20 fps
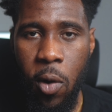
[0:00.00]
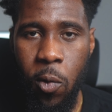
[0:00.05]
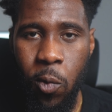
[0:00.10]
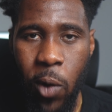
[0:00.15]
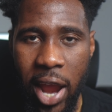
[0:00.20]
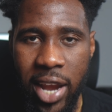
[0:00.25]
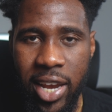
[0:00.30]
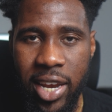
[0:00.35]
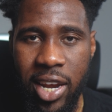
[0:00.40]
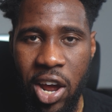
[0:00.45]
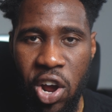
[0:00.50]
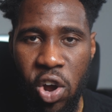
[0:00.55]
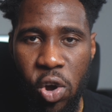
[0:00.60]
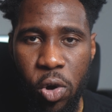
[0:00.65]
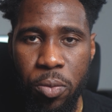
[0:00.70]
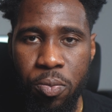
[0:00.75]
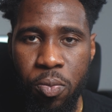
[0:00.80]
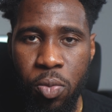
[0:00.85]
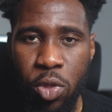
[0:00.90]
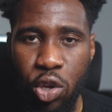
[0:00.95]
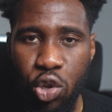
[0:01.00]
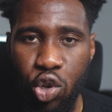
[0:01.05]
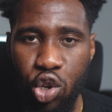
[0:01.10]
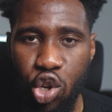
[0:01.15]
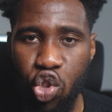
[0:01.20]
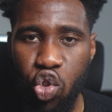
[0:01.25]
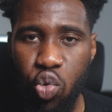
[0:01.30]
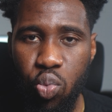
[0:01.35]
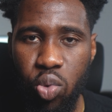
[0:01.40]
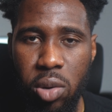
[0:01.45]
Right now, you
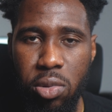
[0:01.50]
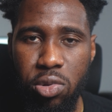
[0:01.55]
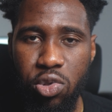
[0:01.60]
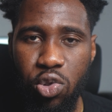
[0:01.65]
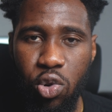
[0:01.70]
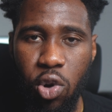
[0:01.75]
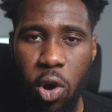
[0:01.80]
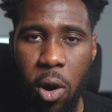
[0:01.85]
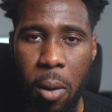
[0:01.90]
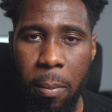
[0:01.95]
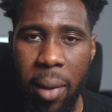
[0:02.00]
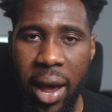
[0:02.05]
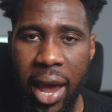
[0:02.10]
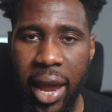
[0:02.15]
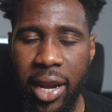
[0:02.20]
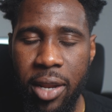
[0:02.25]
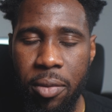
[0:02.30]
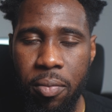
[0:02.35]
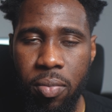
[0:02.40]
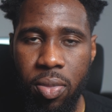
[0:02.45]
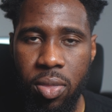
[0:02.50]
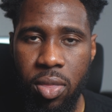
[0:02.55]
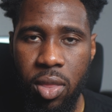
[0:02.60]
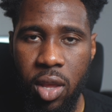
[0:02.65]
need to be able to combine